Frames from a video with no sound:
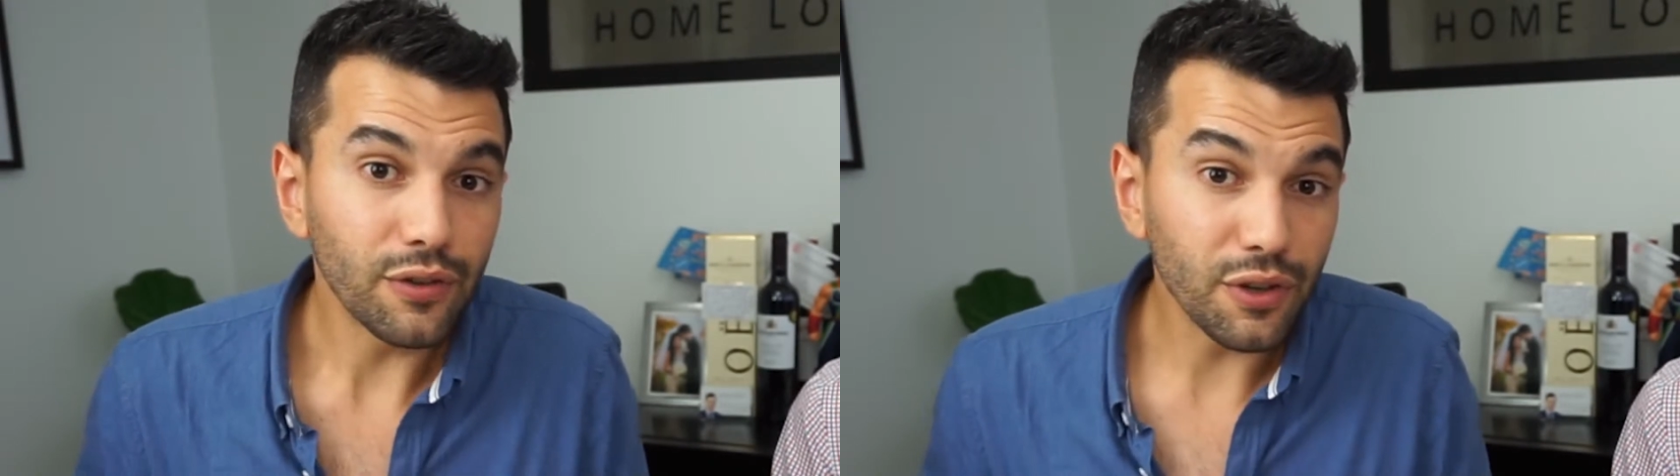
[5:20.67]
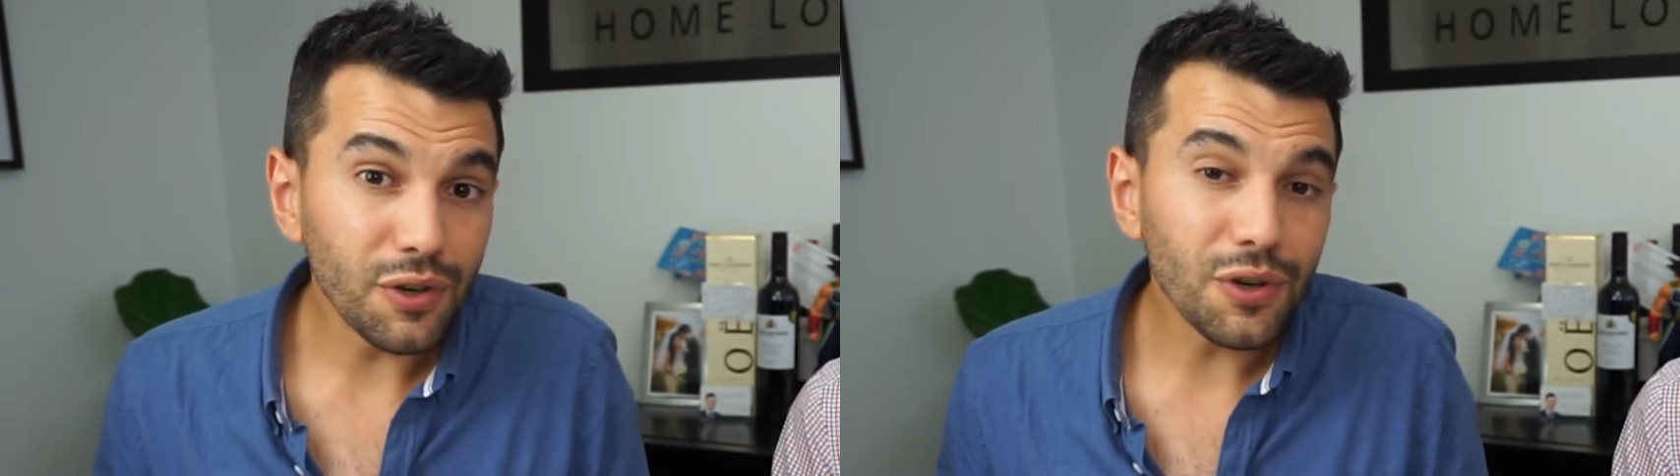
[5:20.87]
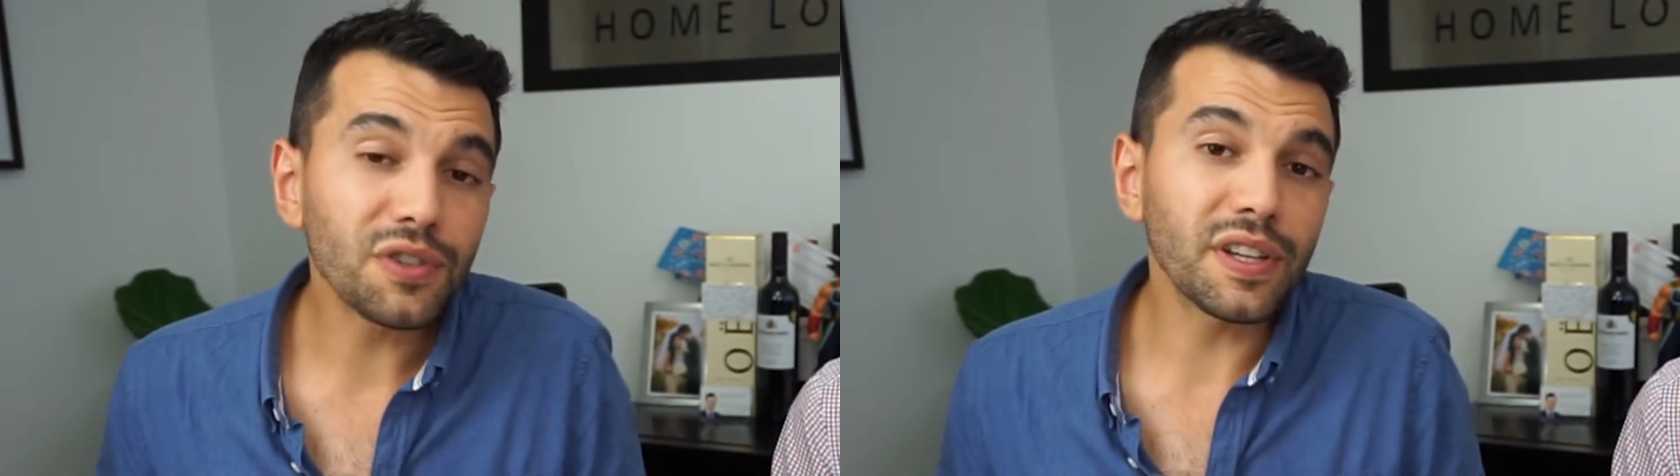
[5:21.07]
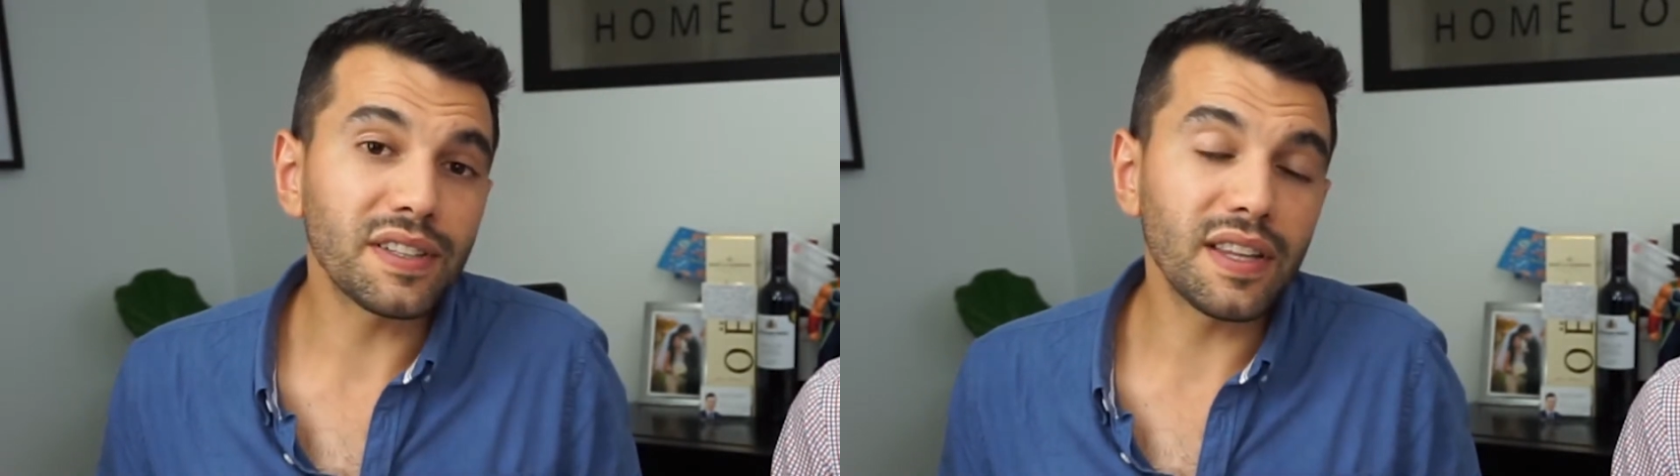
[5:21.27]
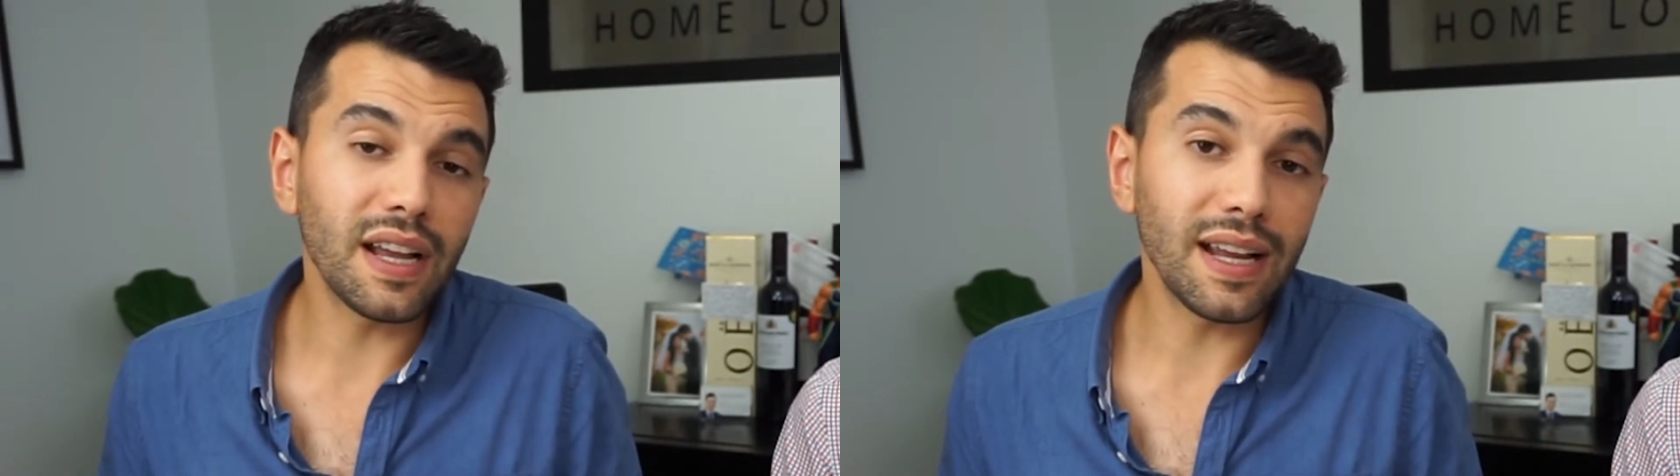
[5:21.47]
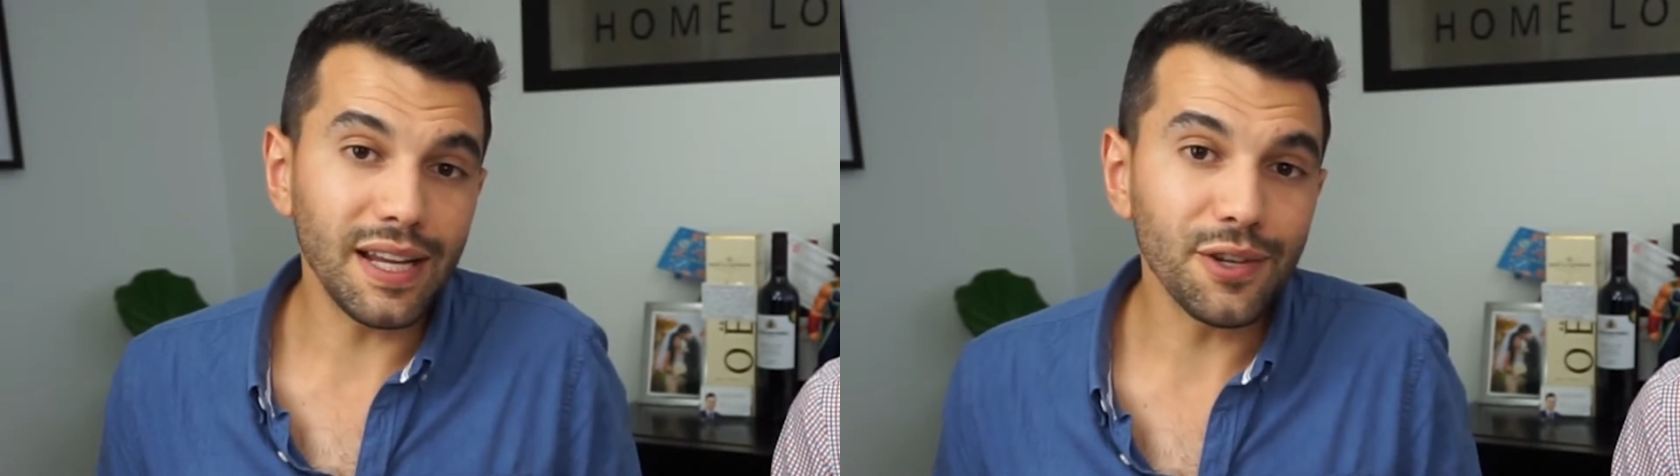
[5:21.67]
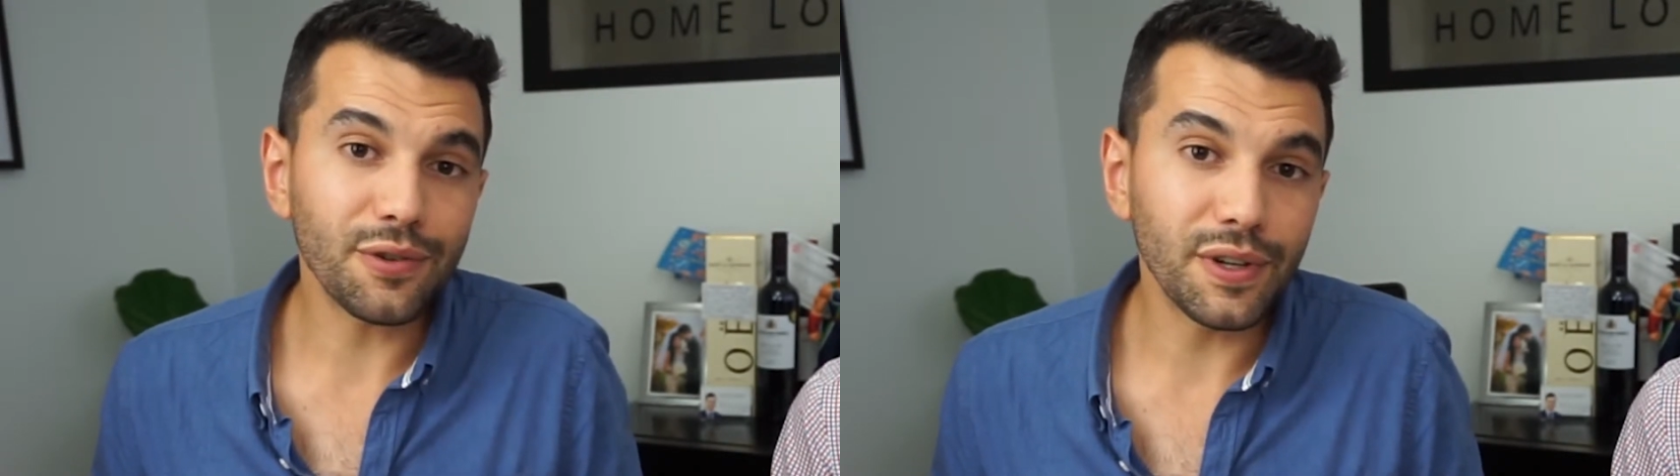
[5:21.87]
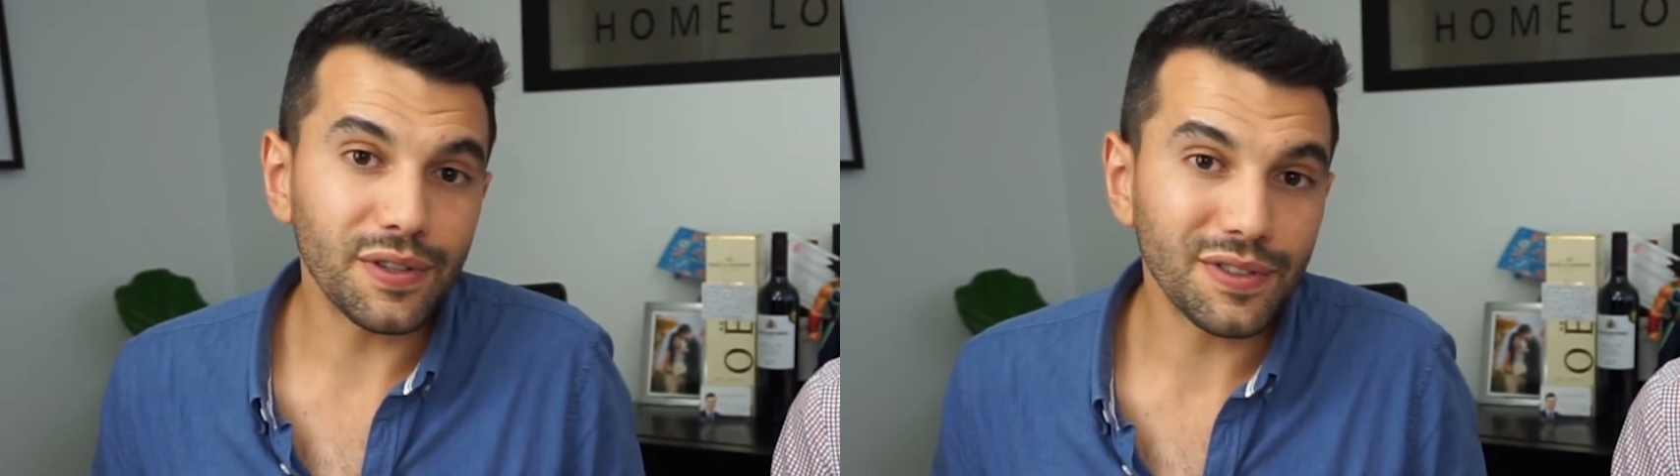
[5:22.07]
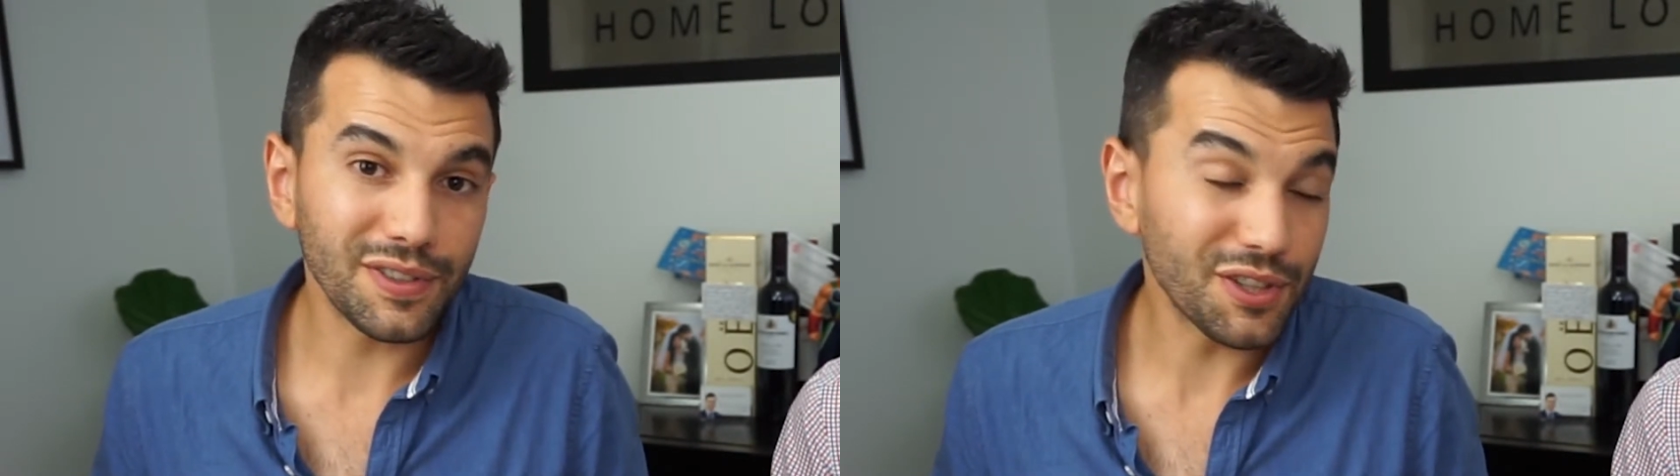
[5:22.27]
So usually it's in their interest